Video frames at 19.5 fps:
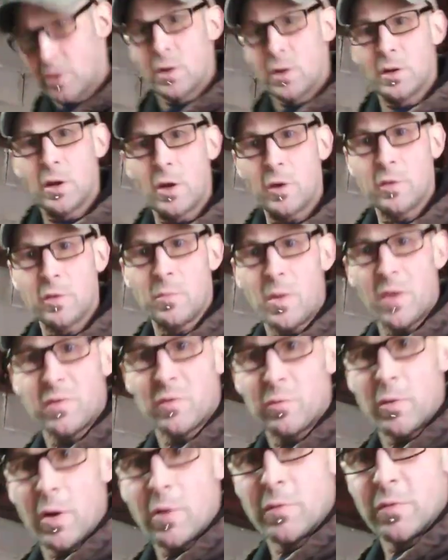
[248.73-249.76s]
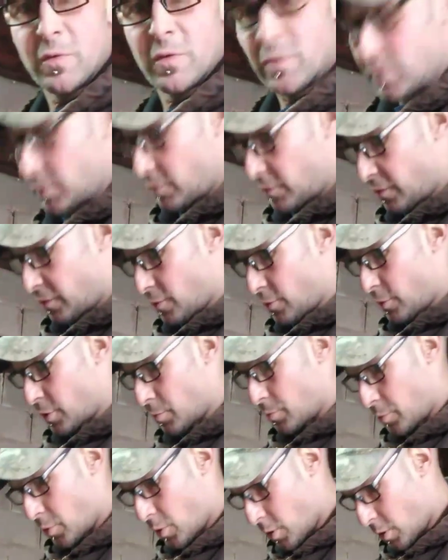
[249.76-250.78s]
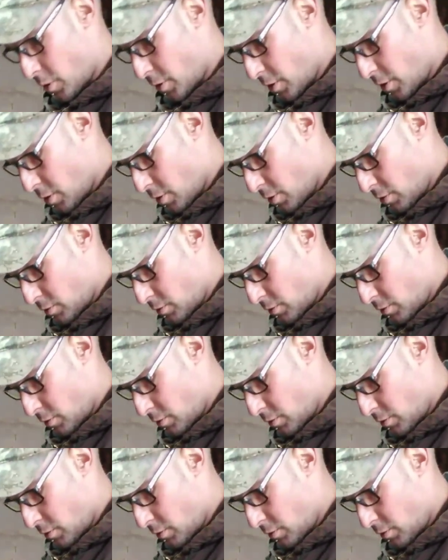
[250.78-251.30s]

I can mess around with this little circuit board here.